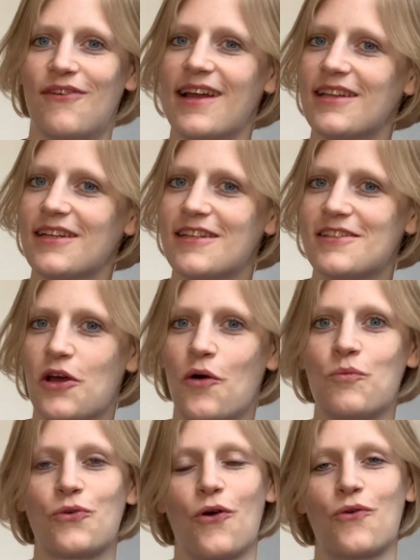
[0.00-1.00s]
finally, it's
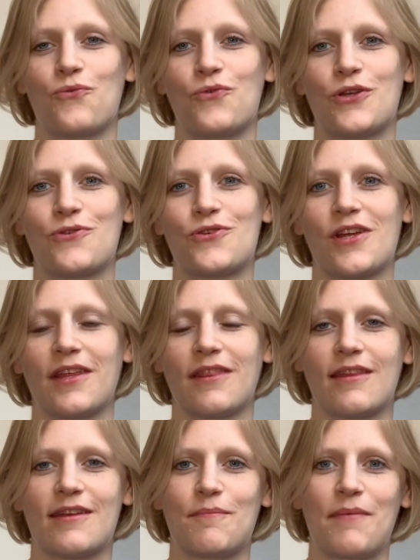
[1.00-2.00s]
homegrown,
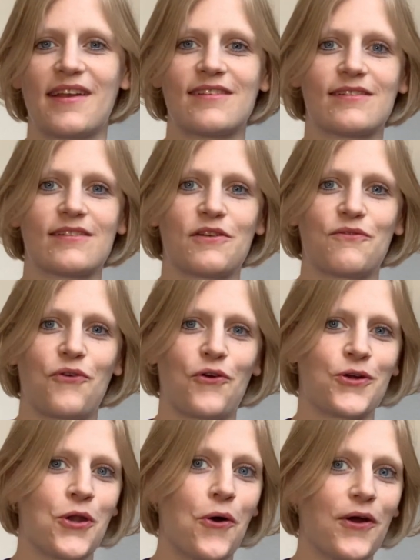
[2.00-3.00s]
reducing the dependence on
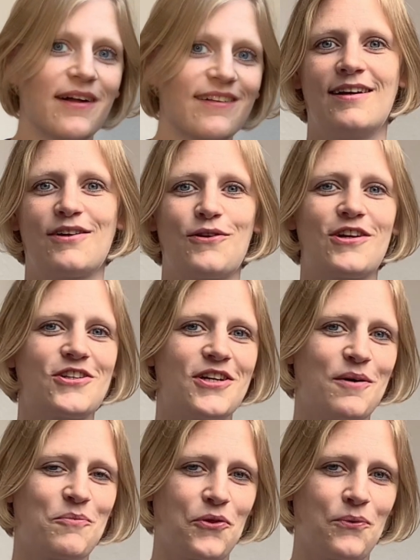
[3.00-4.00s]
foreign oil. Question
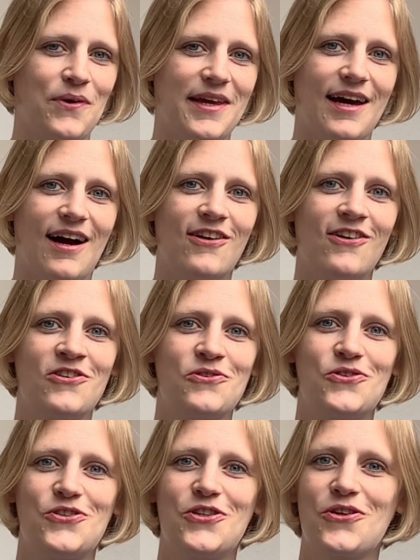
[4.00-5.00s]
number three, how long
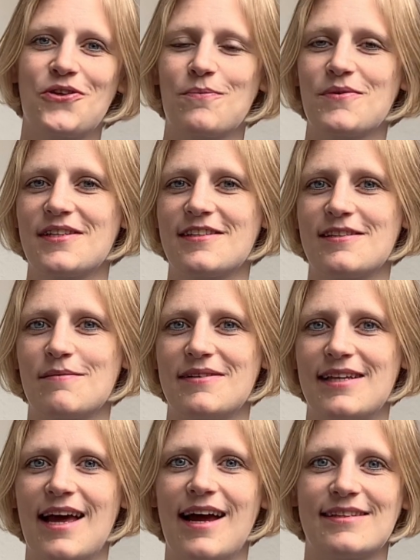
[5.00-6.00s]
do geothermal systems
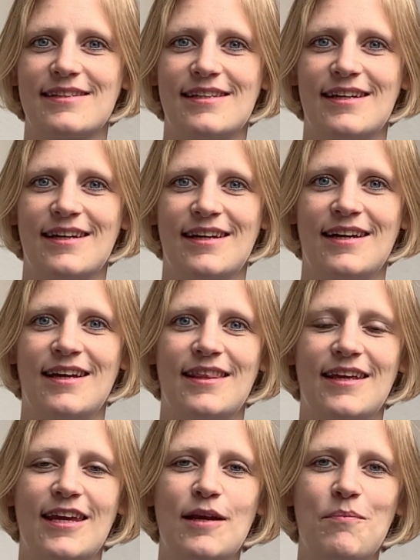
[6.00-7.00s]
last?
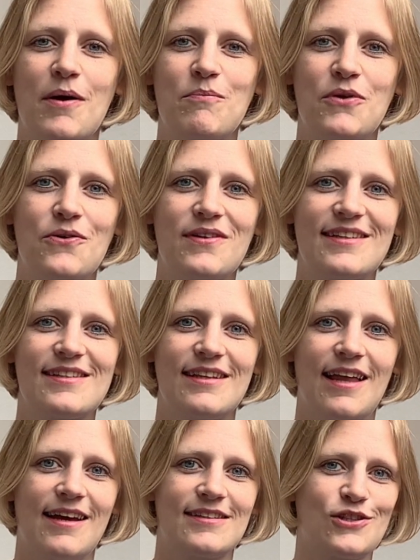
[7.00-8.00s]
The heat pump units
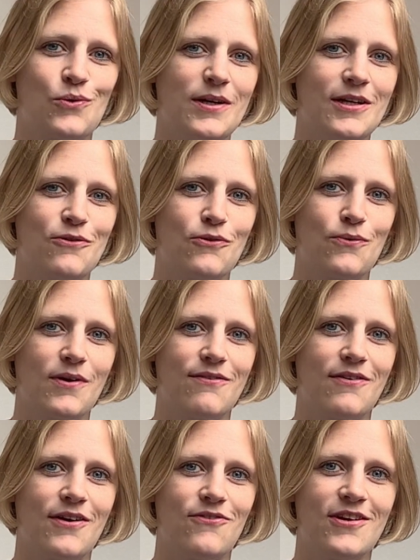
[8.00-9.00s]
last 20 to
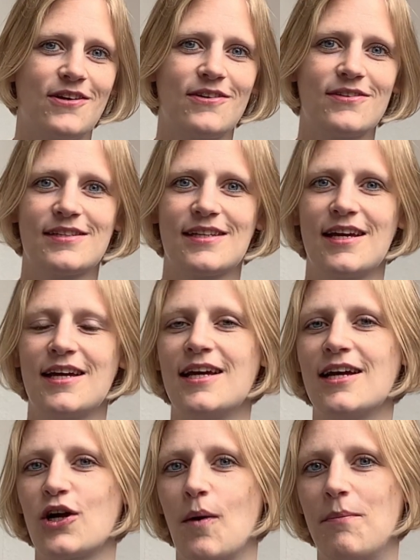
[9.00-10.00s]
25 years,
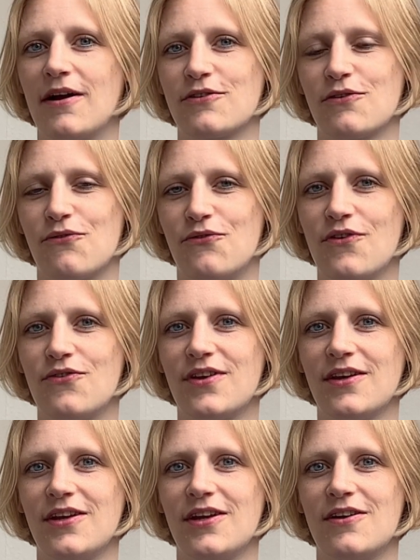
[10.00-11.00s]
compared to
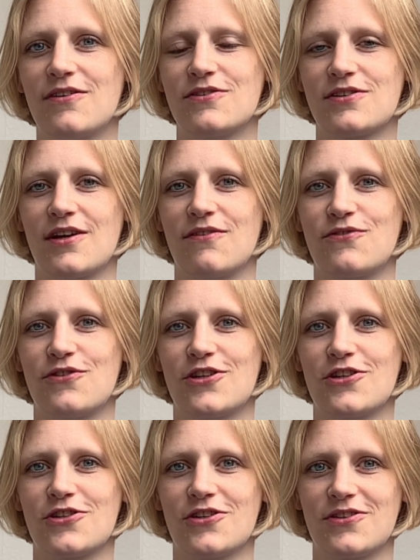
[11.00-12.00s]
15 years of
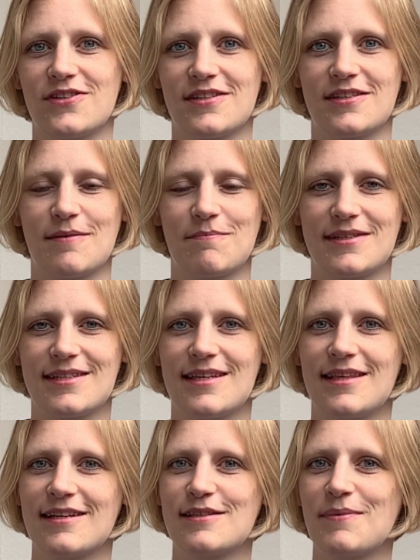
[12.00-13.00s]
traditional systems.
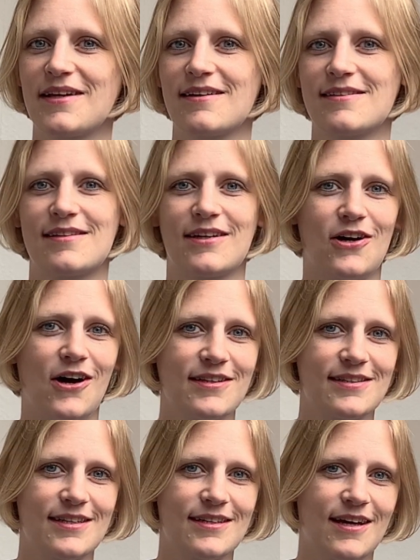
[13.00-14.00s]
That's because the
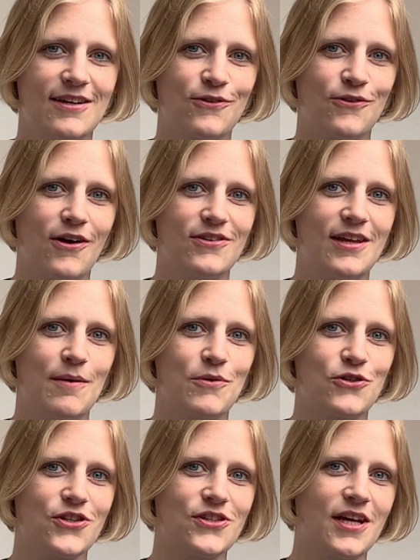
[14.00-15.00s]
constant underground
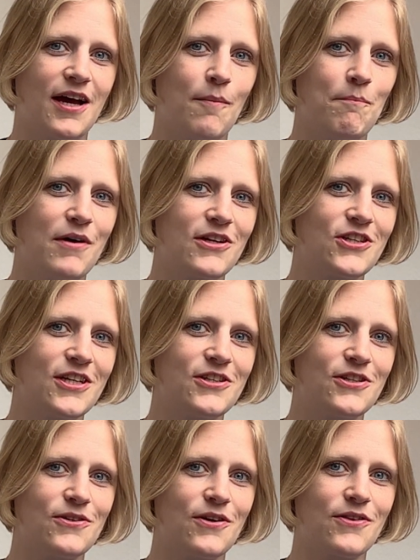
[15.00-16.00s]
temperatures are much
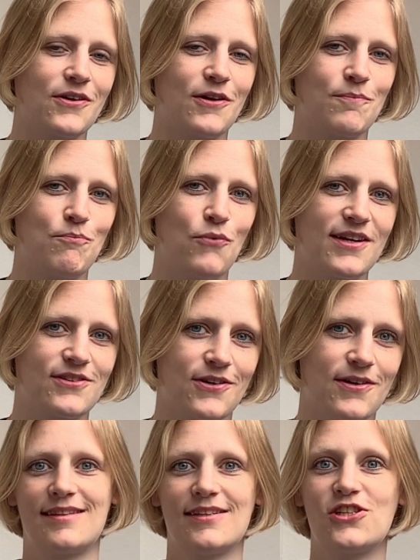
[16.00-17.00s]
easier on the compressor.
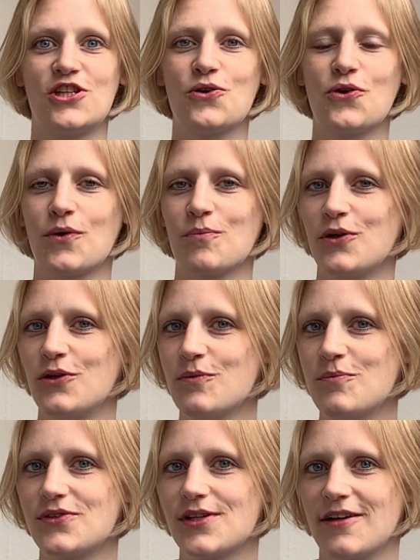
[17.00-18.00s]
The geothermal
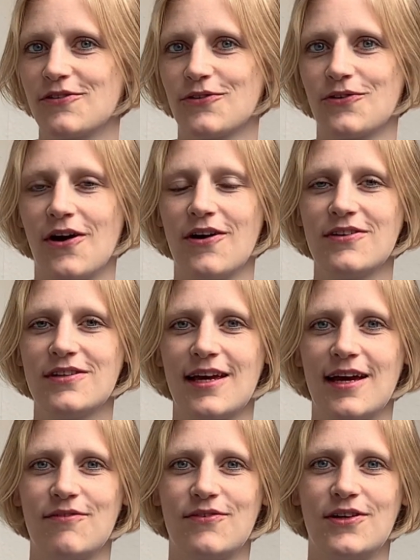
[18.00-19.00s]
loops underground
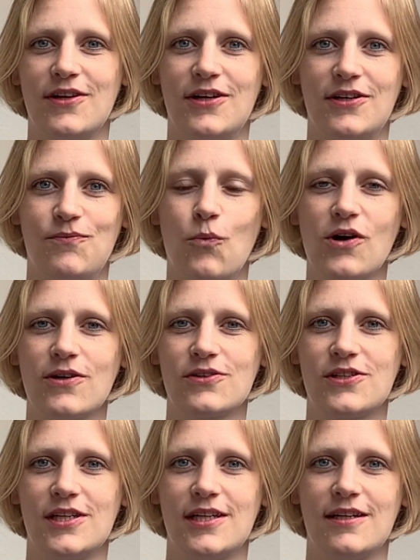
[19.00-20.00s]
have a
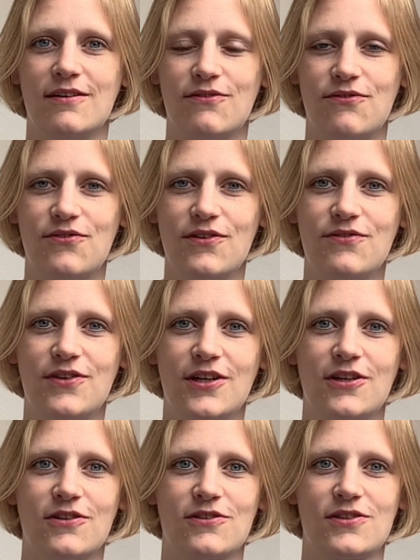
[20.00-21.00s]
warranty of 50
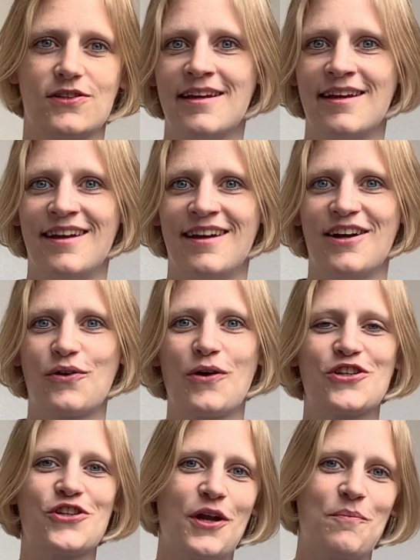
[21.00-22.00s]
years.
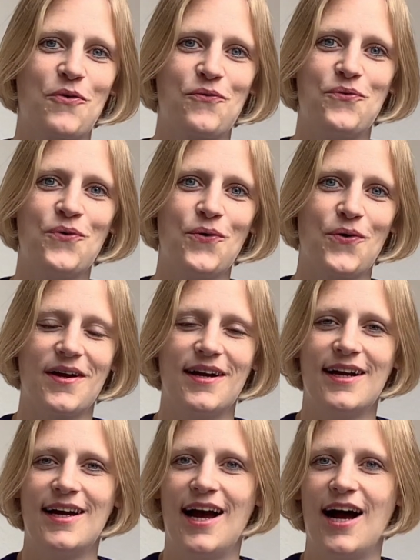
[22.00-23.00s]
Question number four.
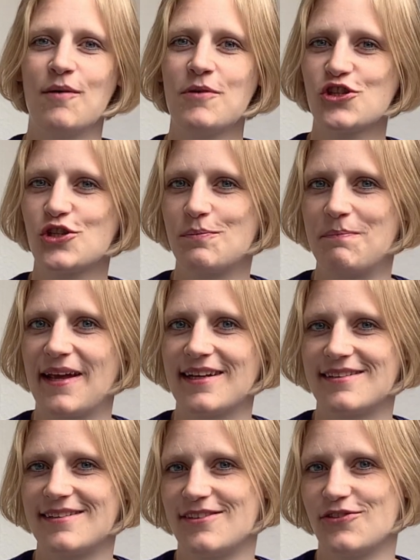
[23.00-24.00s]
How much
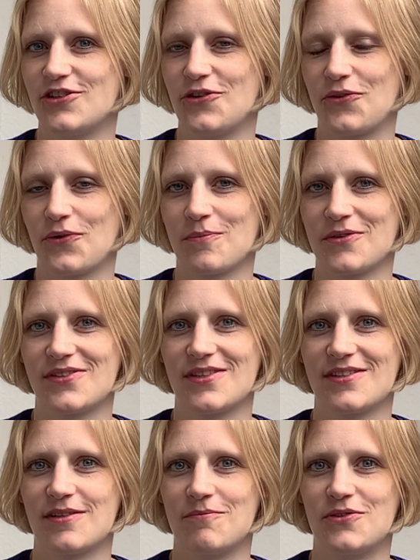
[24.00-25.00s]
space do geothermal
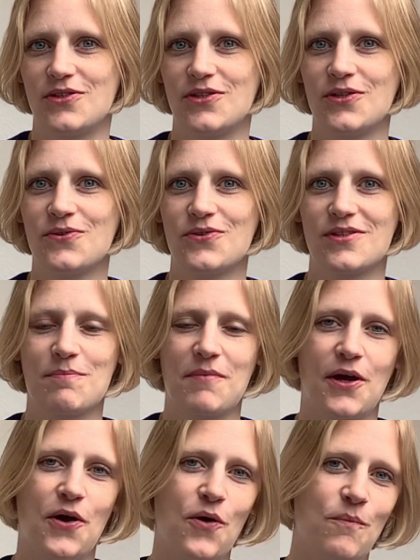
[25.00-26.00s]
systems use in my
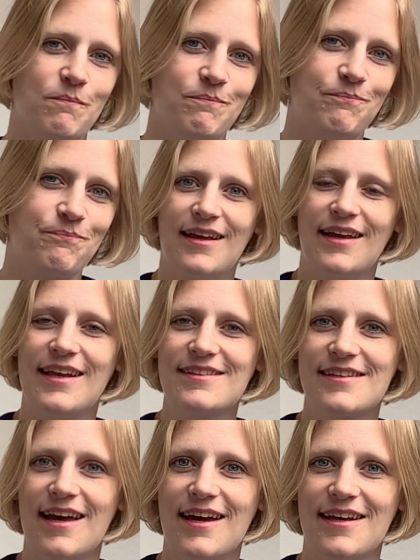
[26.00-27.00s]
home?
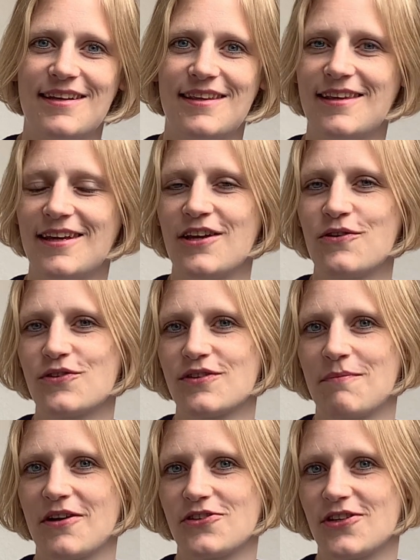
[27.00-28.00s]
Inside, they use as
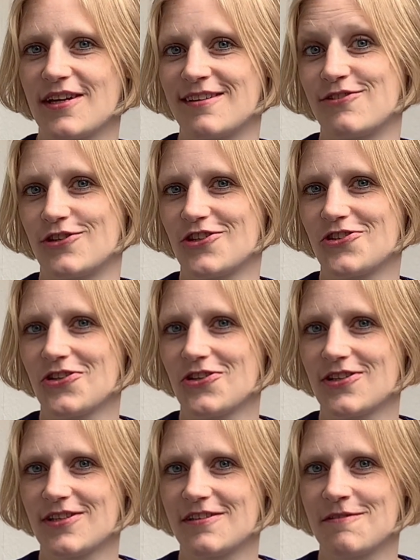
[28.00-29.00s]
much as traditional
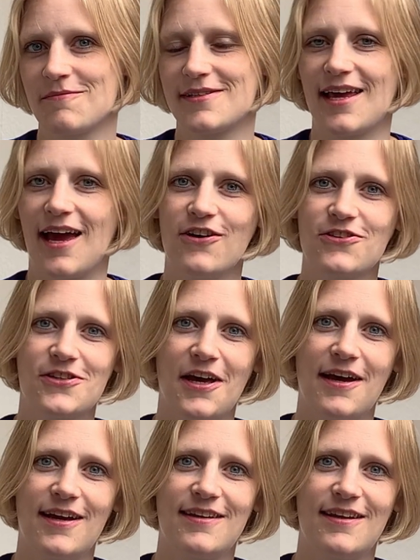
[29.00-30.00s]
systems.
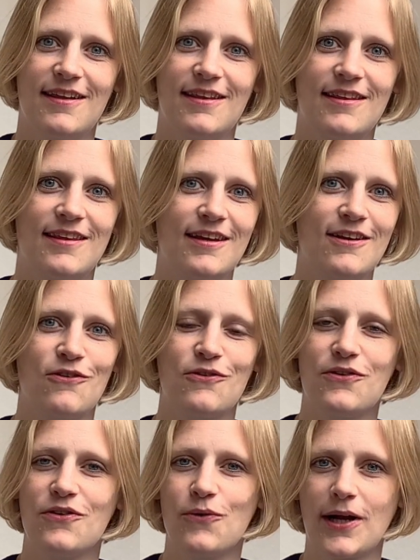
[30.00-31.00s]
Outside, they don't
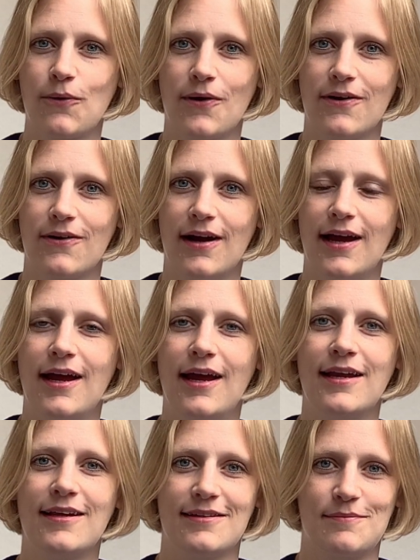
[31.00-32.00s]
require
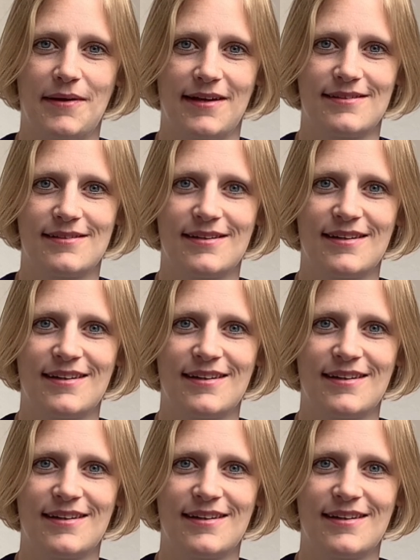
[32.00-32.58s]
any space.